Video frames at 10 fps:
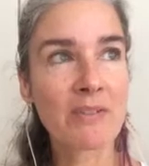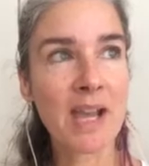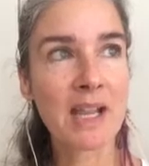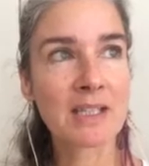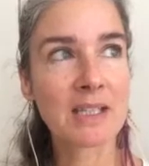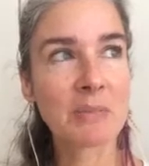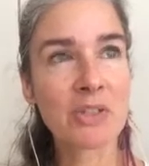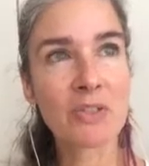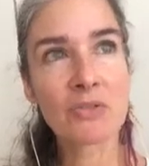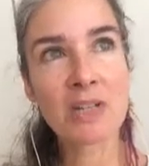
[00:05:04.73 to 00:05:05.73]
acted,
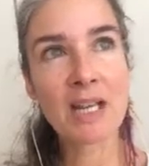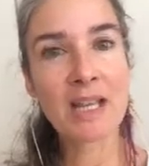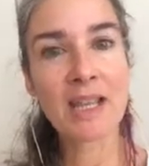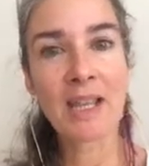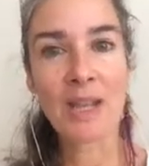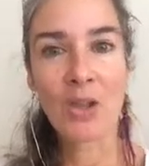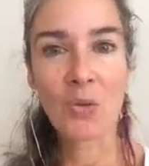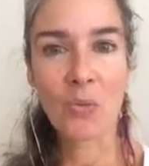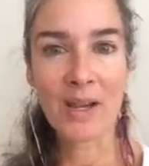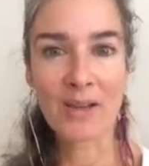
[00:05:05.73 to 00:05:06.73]
because really
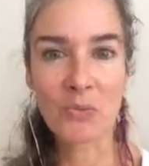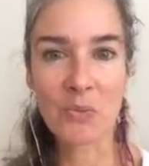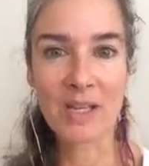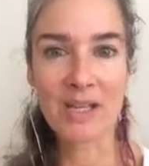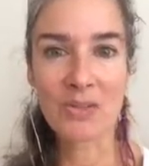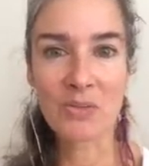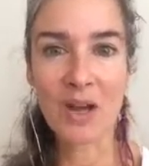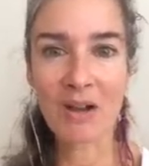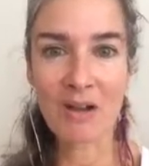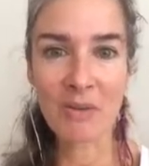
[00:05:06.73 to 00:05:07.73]
when we do
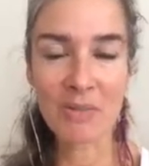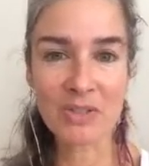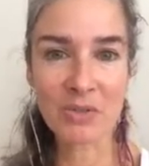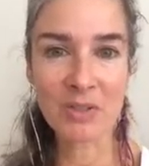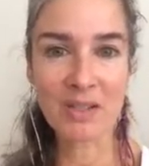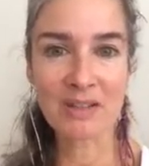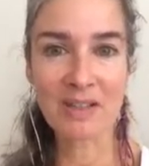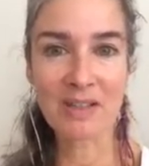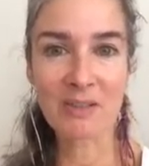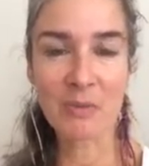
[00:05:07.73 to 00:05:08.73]
harm unto
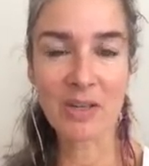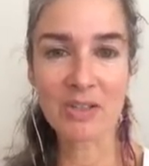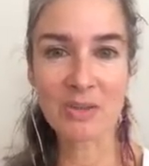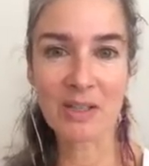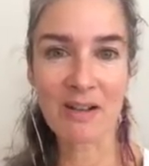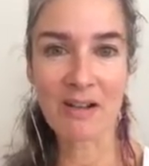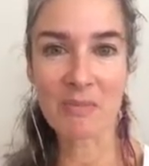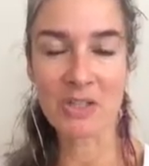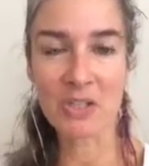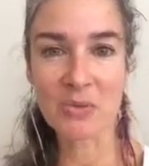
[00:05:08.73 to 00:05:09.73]
another, we are doing harm
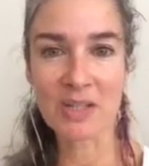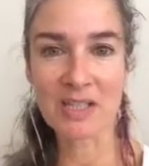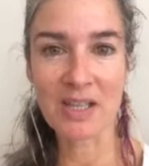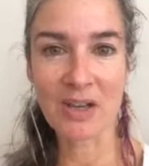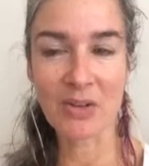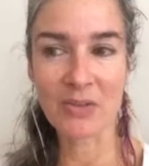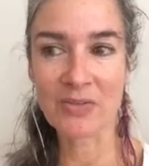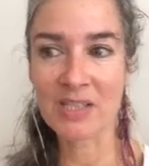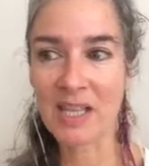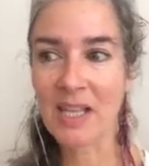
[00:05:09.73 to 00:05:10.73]
unto
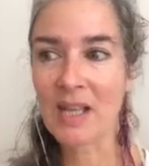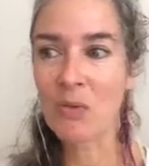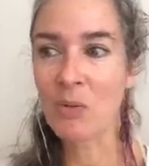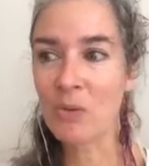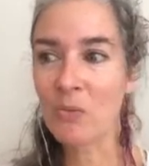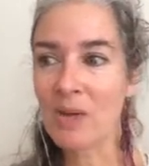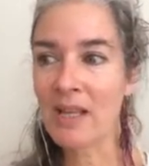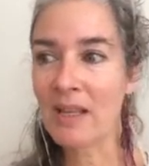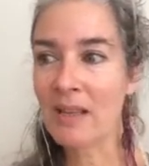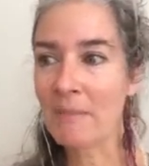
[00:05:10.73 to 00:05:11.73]
ourselves. When
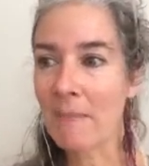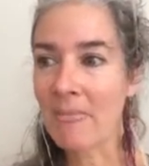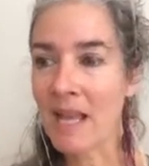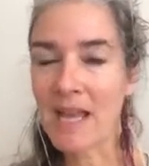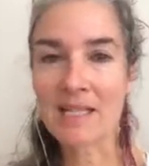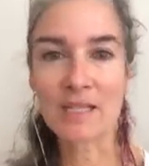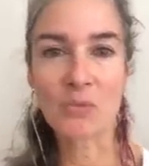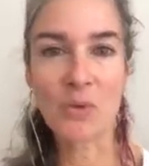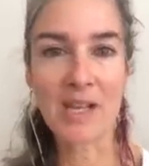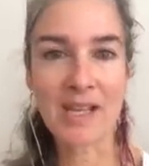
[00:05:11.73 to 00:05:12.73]
we act in
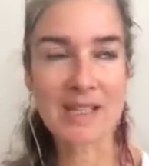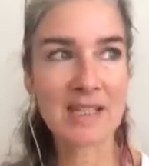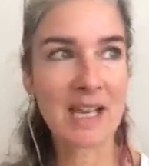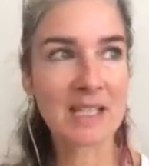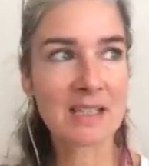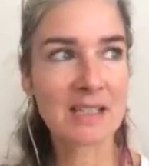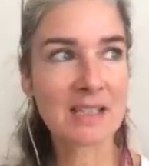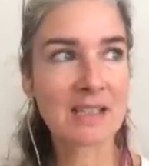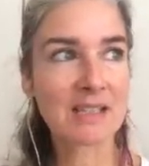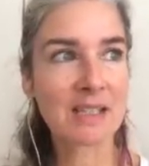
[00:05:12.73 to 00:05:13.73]
ways that
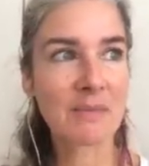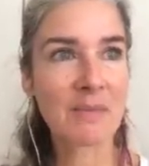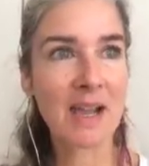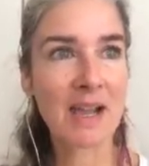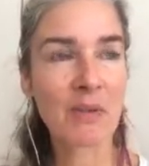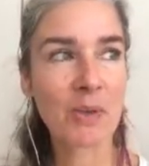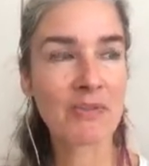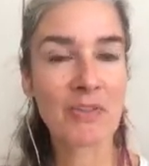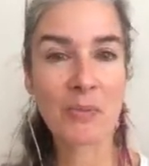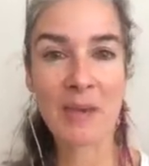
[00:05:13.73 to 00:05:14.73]
somehow we
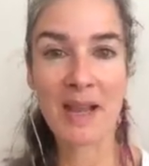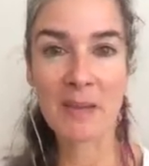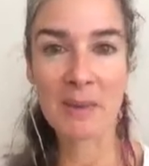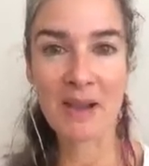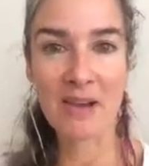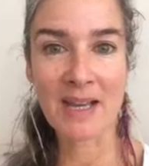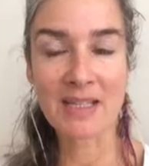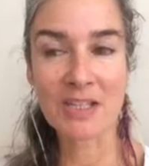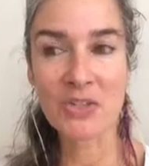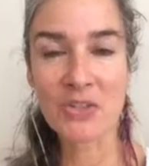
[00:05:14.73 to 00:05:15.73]
feel bad about
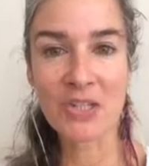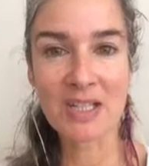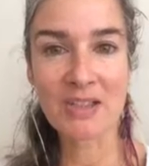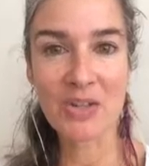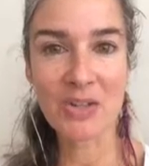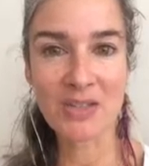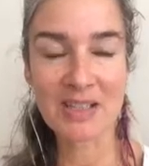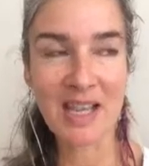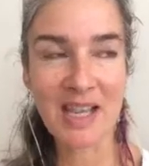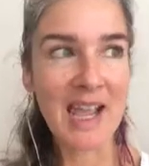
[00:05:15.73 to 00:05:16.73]
later, usually those
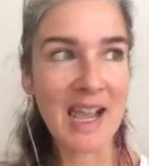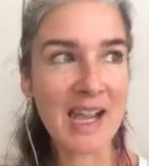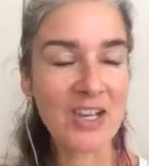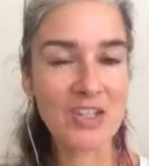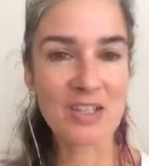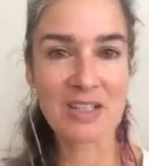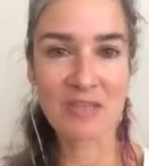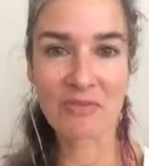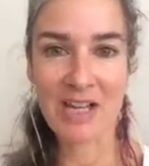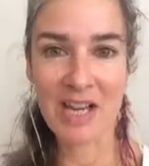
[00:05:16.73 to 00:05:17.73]
actions
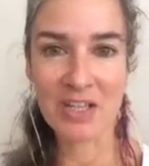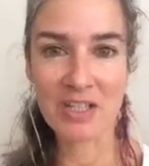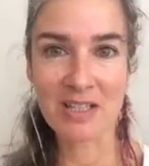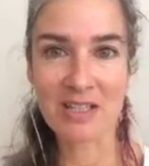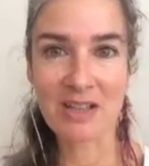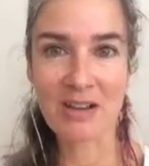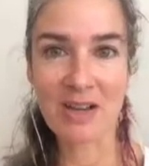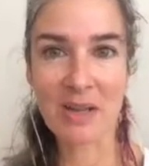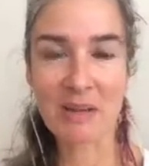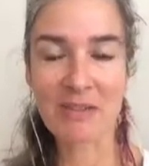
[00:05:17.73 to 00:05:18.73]
and reactions are
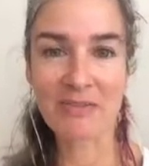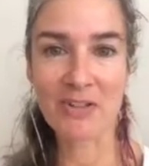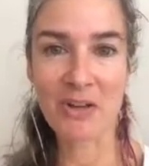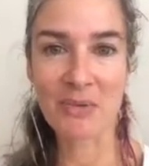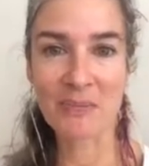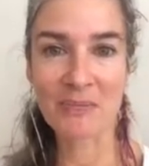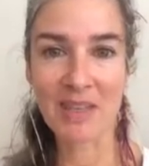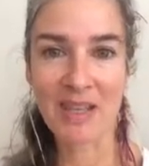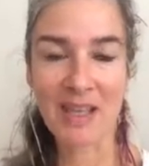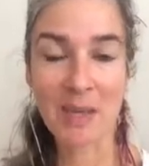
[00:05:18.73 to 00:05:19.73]
coming from
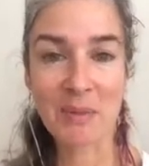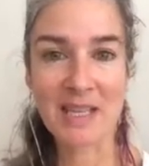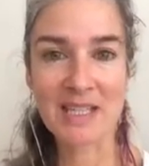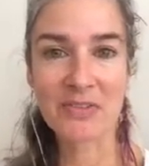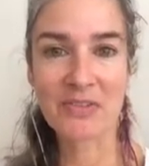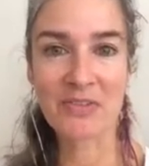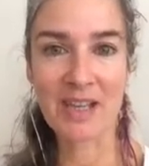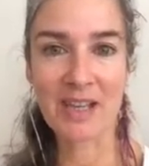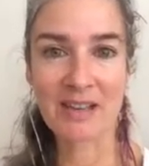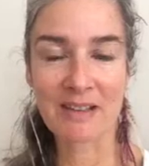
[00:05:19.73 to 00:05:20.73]
a place of
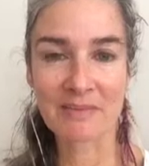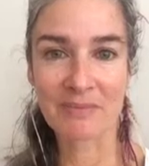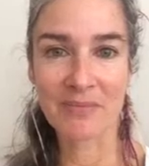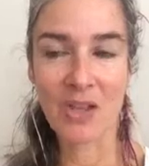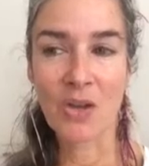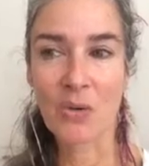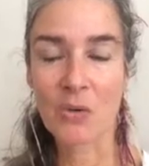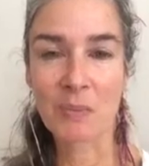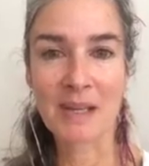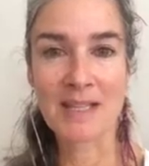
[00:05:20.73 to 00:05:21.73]
fear or
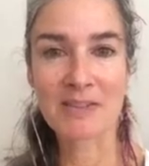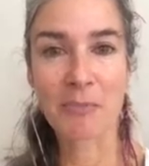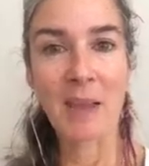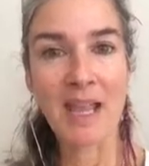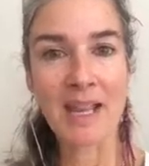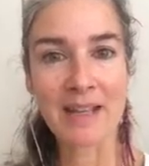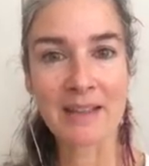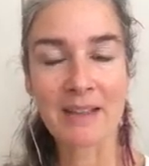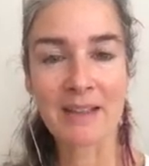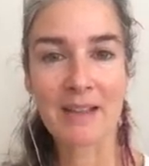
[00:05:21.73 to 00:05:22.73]
a place of
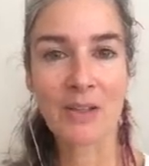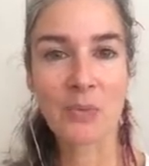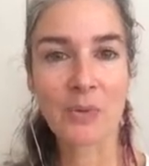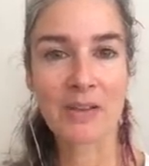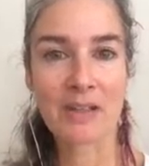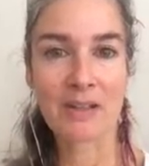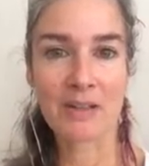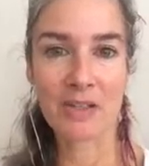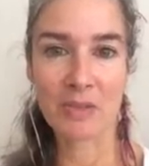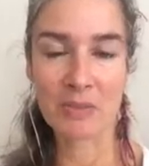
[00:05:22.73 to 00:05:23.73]
pain within our
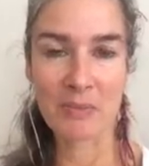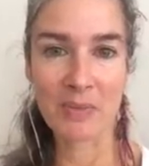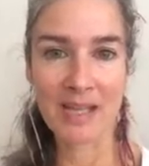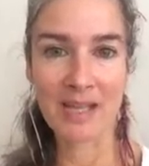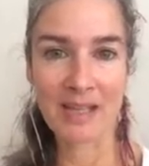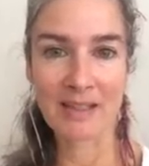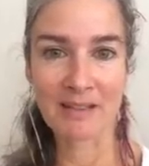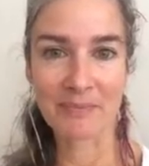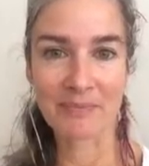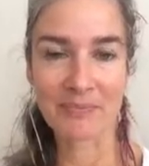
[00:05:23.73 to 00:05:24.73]
human being.
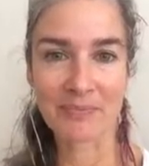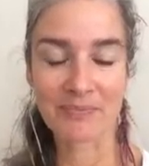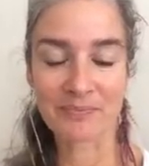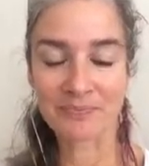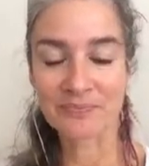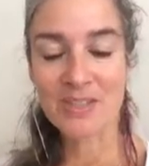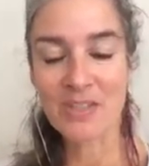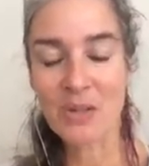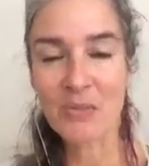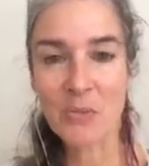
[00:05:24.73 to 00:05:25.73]
So
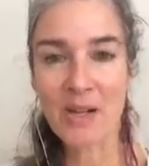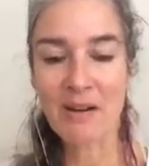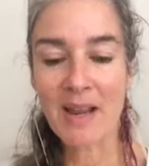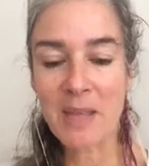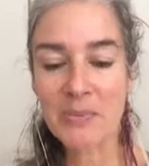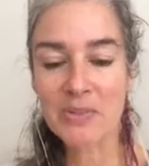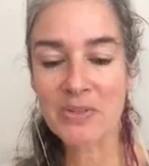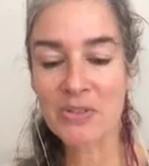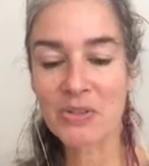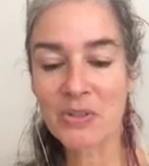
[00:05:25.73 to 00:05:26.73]
if we are able
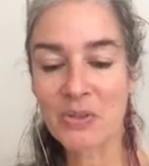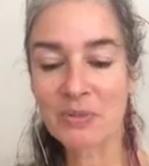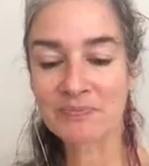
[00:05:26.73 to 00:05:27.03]
to